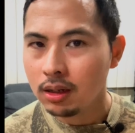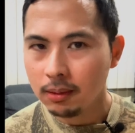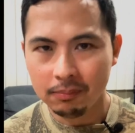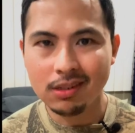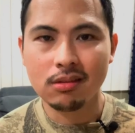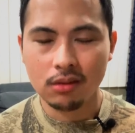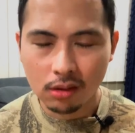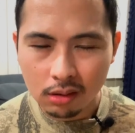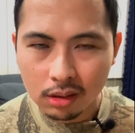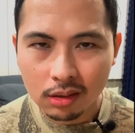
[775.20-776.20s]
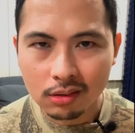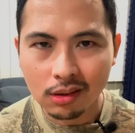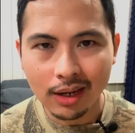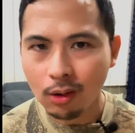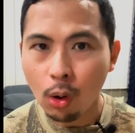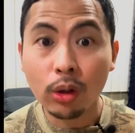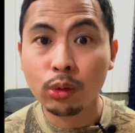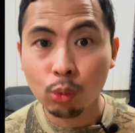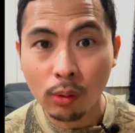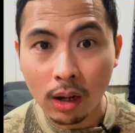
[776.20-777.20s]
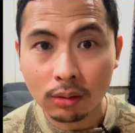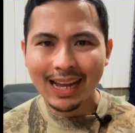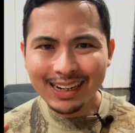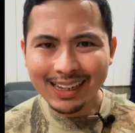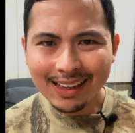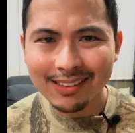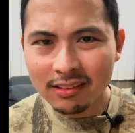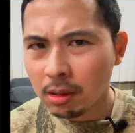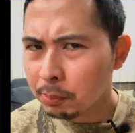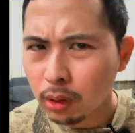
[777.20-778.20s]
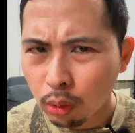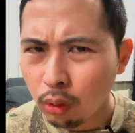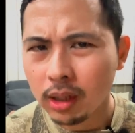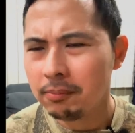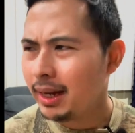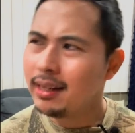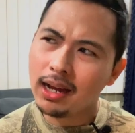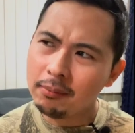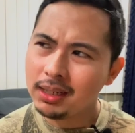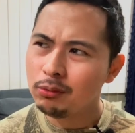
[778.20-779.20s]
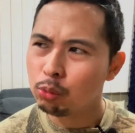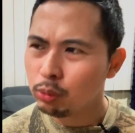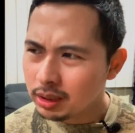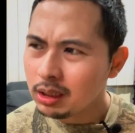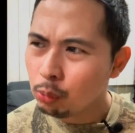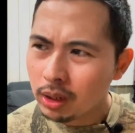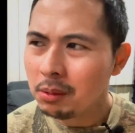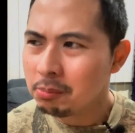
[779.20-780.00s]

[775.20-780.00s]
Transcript: mysterious, like all throughout. And again, the cipriol oil, man, I mean, really well